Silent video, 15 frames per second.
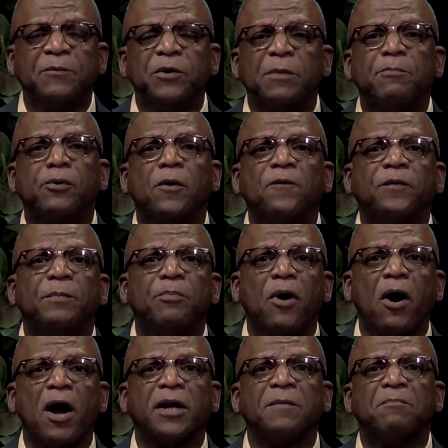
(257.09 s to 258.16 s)
We're both a
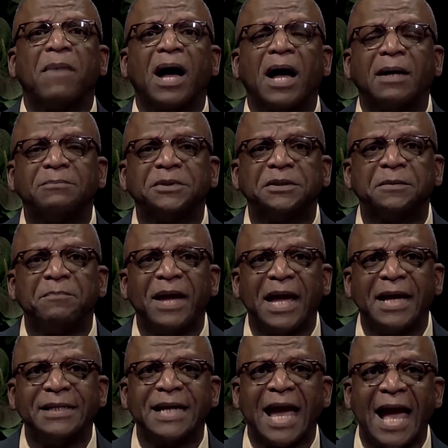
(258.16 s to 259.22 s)
part of Moms
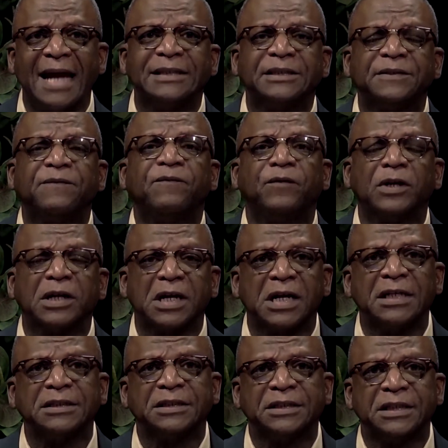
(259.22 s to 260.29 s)
Demand Action for
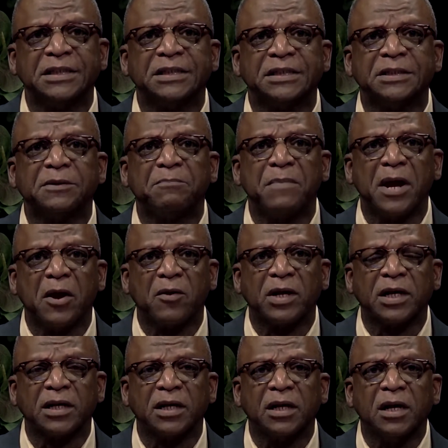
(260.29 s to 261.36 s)
Gun Sense in
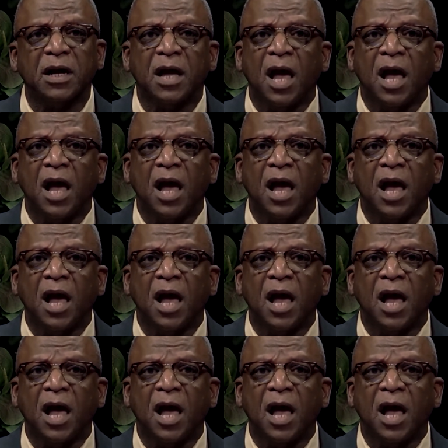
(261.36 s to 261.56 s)
America.